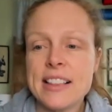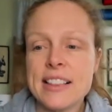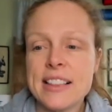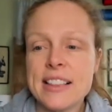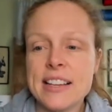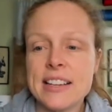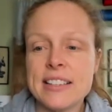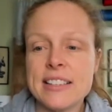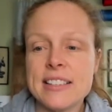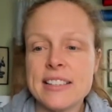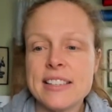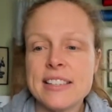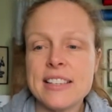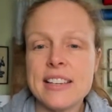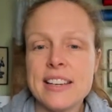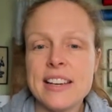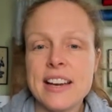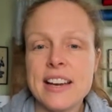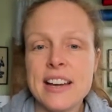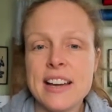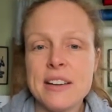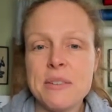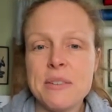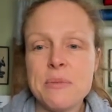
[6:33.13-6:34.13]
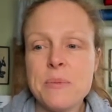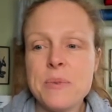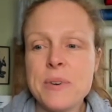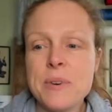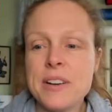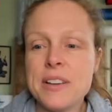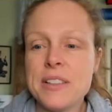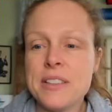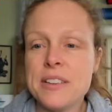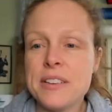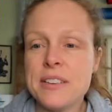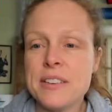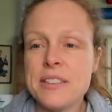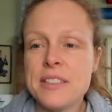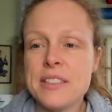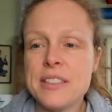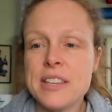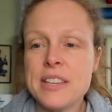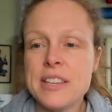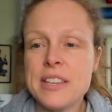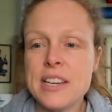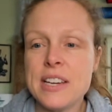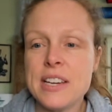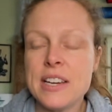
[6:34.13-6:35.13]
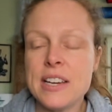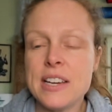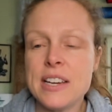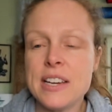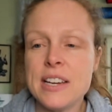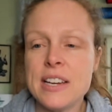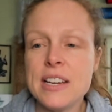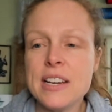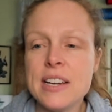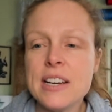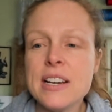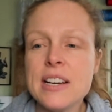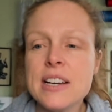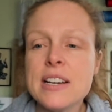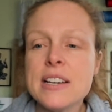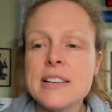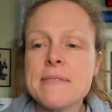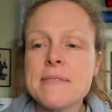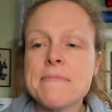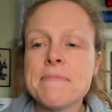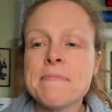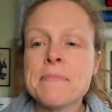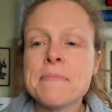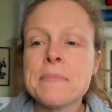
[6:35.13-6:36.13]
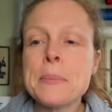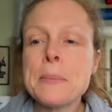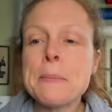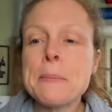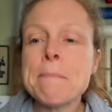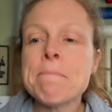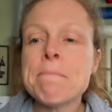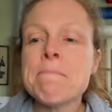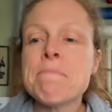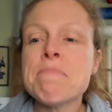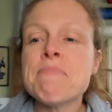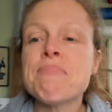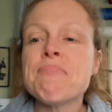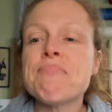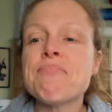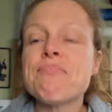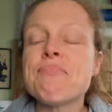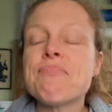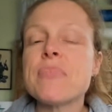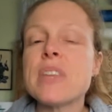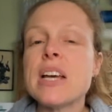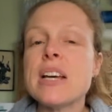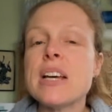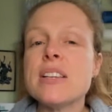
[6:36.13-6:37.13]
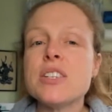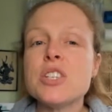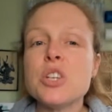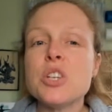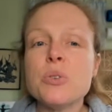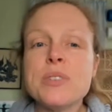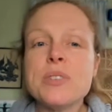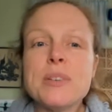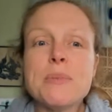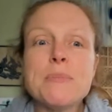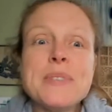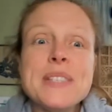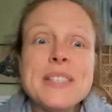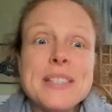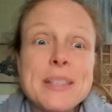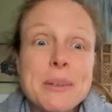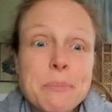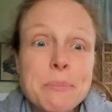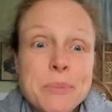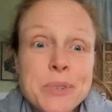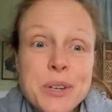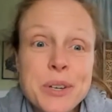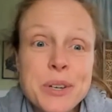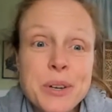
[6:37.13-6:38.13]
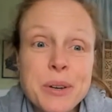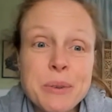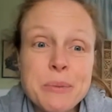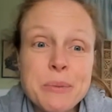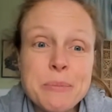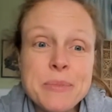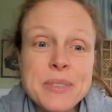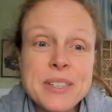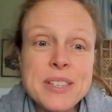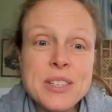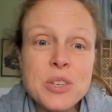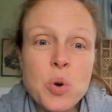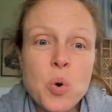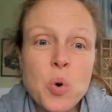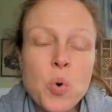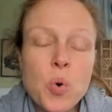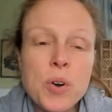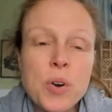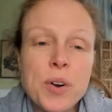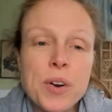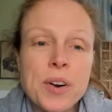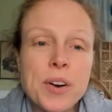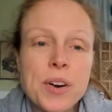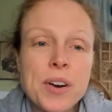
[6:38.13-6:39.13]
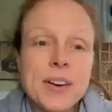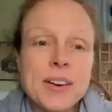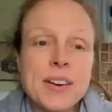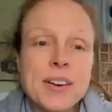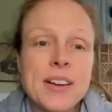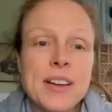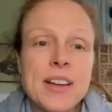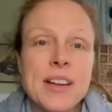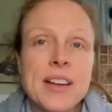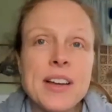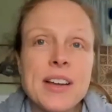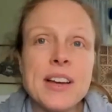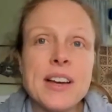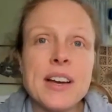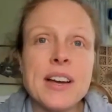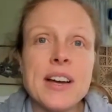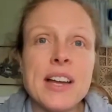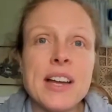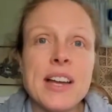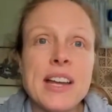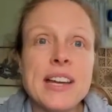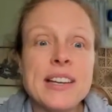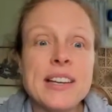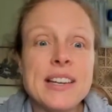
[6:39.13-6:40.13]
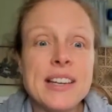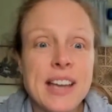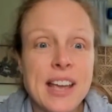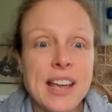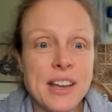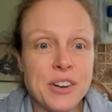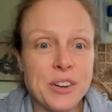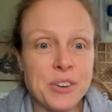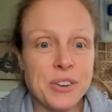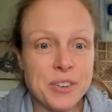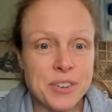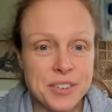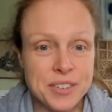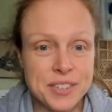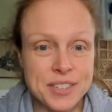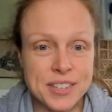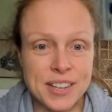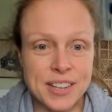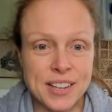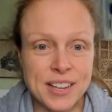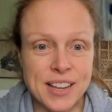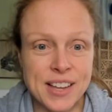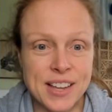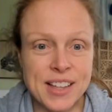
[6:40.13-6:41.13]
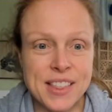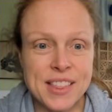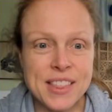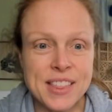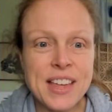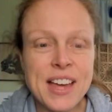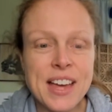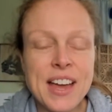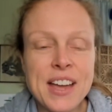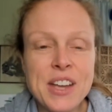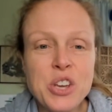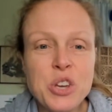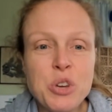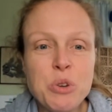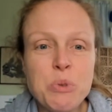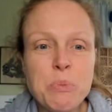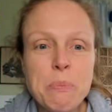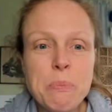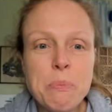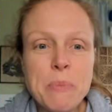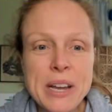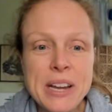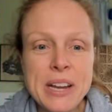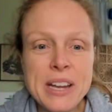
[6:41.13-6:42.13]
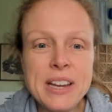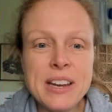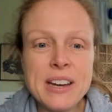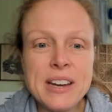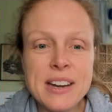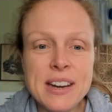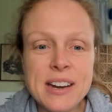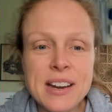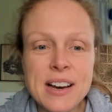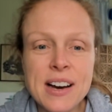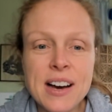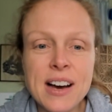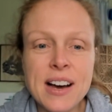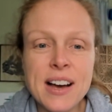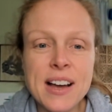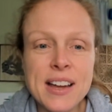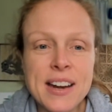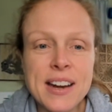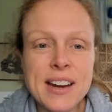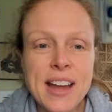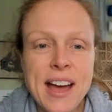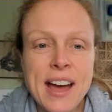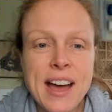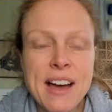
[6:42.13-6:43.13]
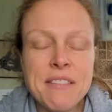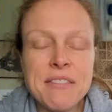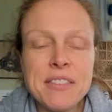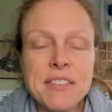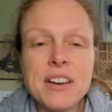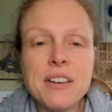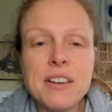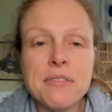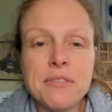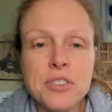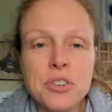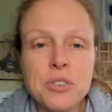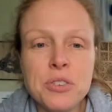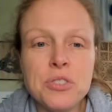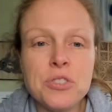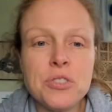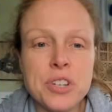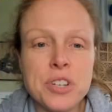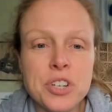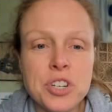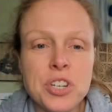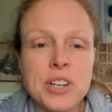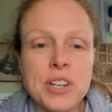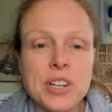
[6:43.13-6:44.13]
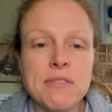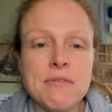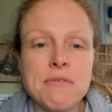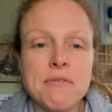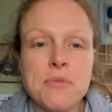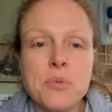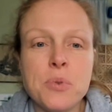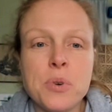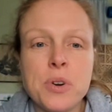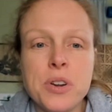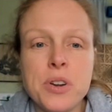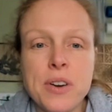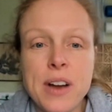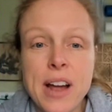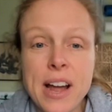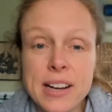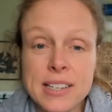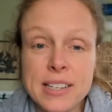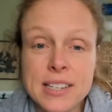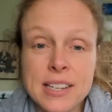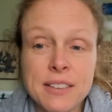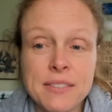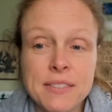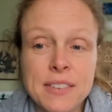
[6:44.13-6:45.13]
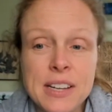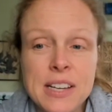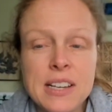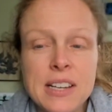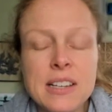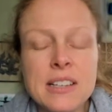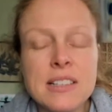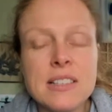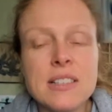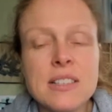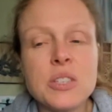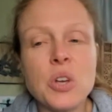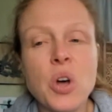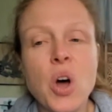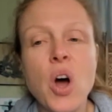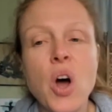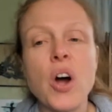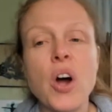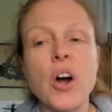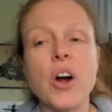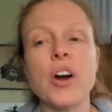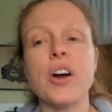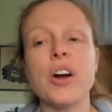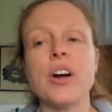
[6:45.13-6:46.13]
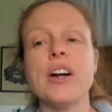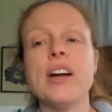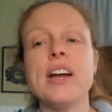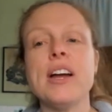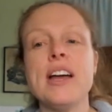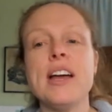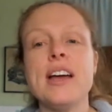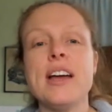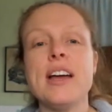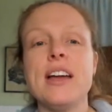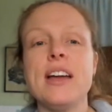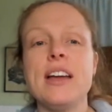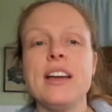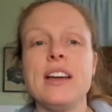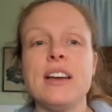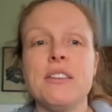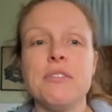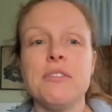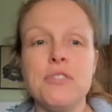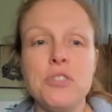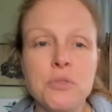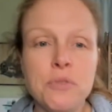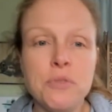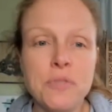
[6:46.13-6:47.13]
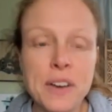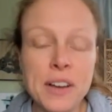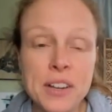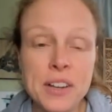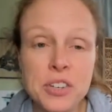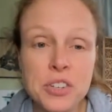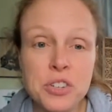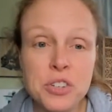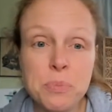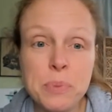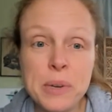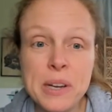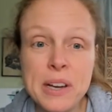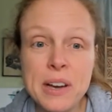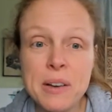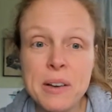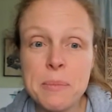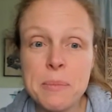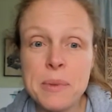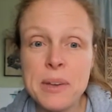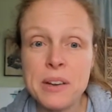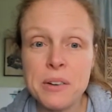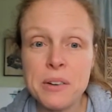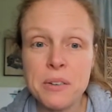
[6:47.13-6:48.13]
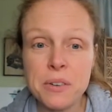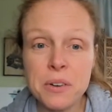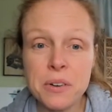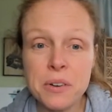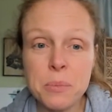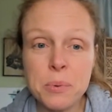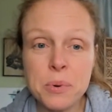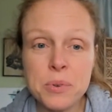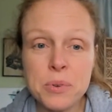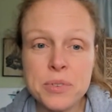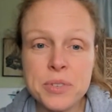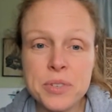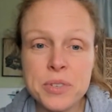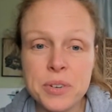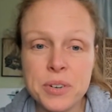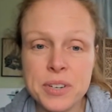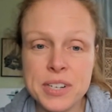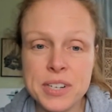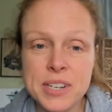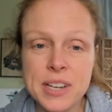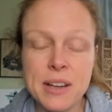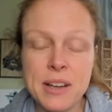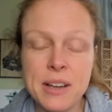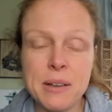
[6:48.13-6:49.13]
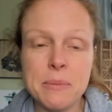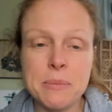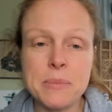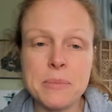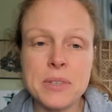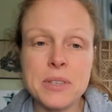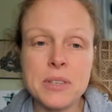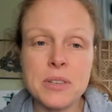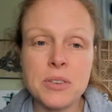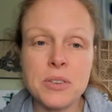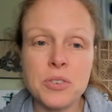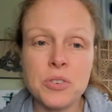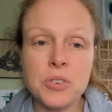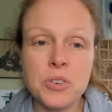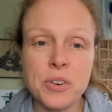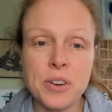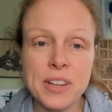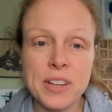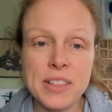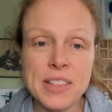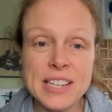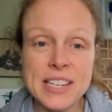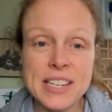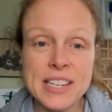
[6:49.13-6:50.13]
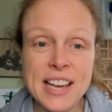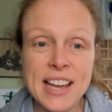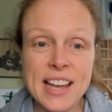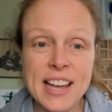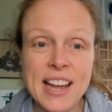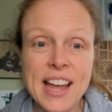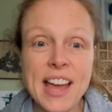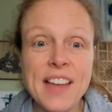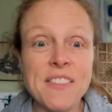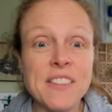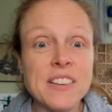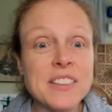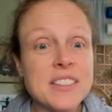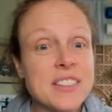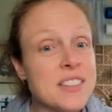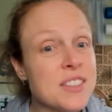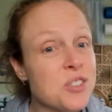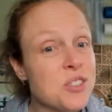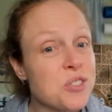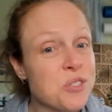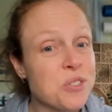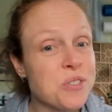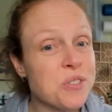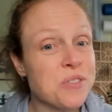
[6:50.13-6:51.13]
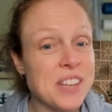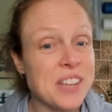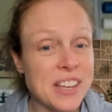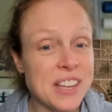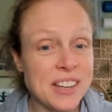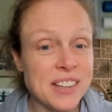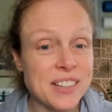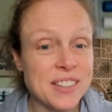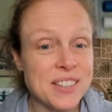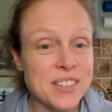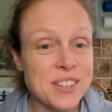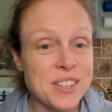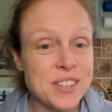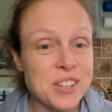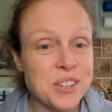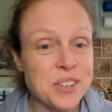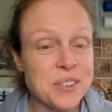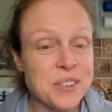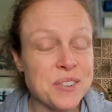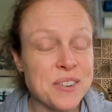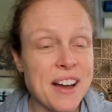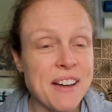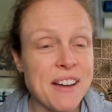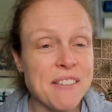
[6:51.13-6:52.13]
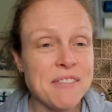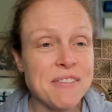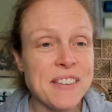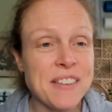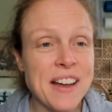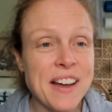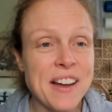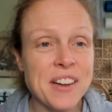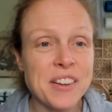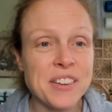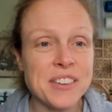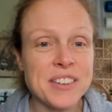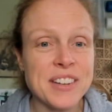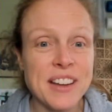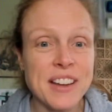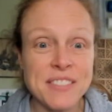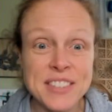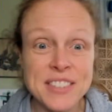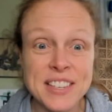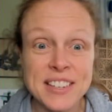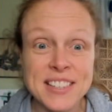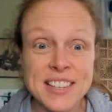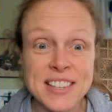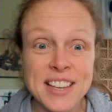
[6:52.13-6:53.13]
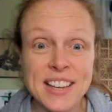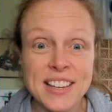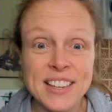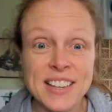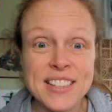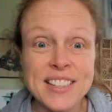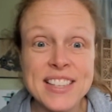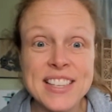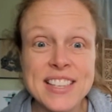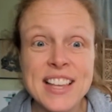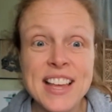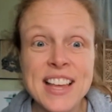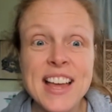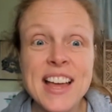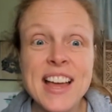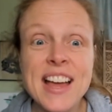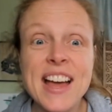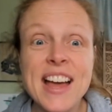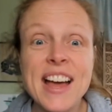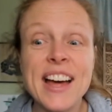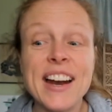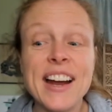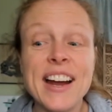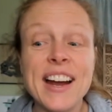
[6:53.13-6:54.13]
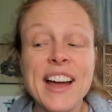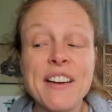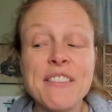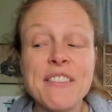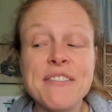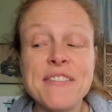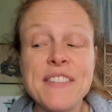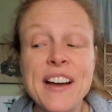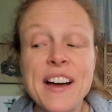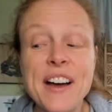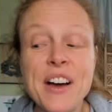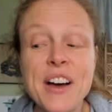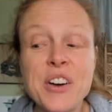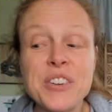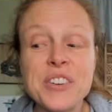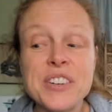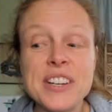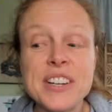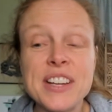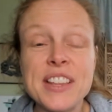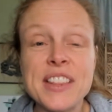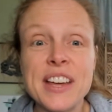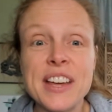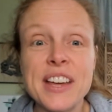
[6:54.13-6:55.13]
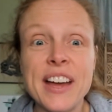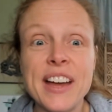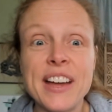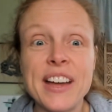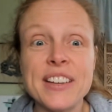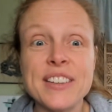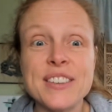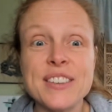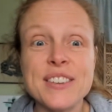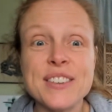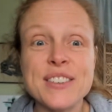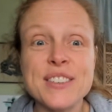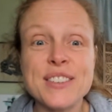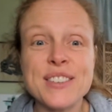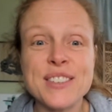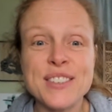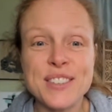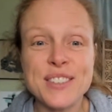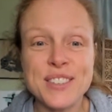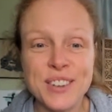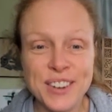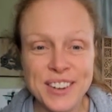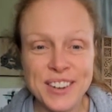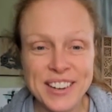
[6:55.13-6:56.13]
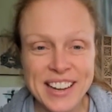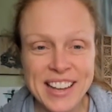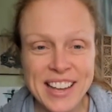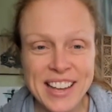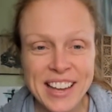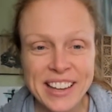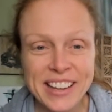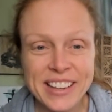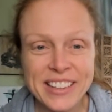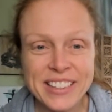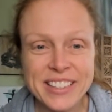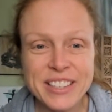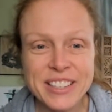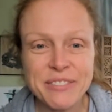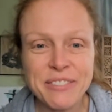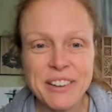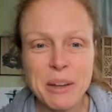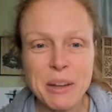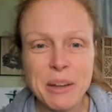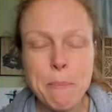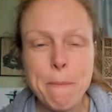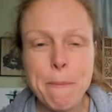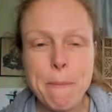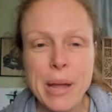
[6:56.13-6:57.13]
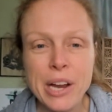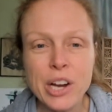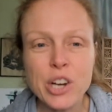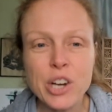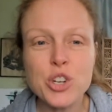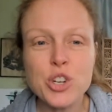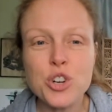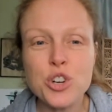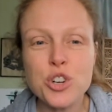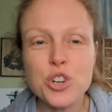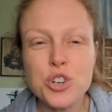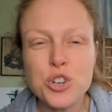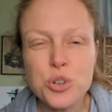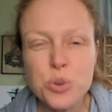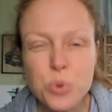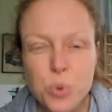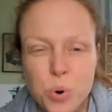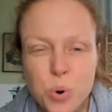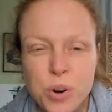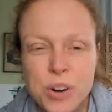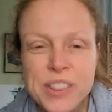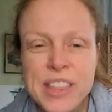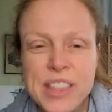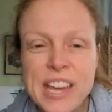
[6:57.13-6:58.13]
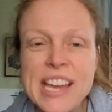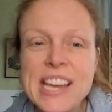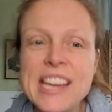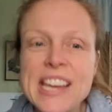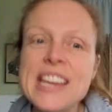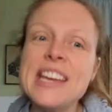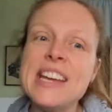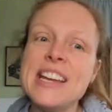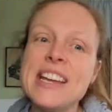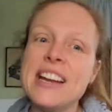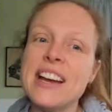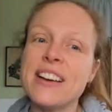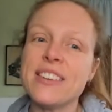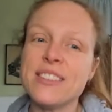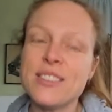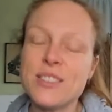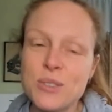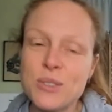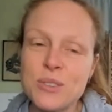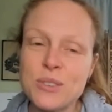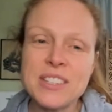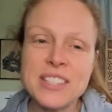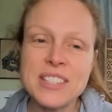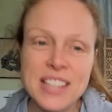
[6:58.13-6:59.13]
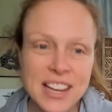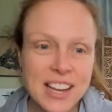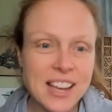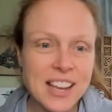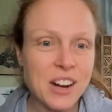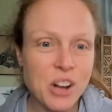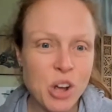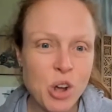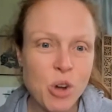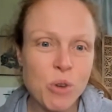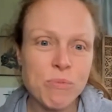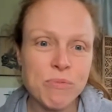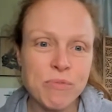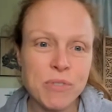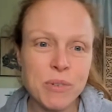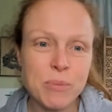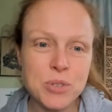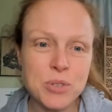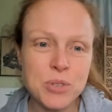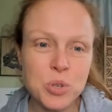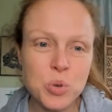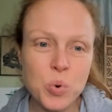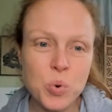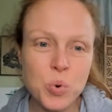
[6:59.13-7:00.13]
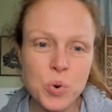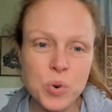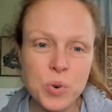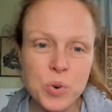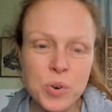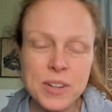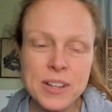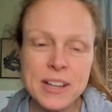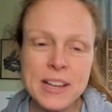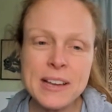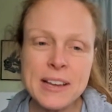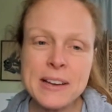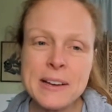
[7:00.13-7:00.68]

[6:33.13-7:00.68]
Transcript: Let's see, I had one other thing. So some symptoms or indicators that you might not have enough nutrition for your activities are if you find you become irritable certain times during the day. And this is true of kids too. I have 6 kids, and I have found that certain kids, if I make sure they eat as soon as they get home from school,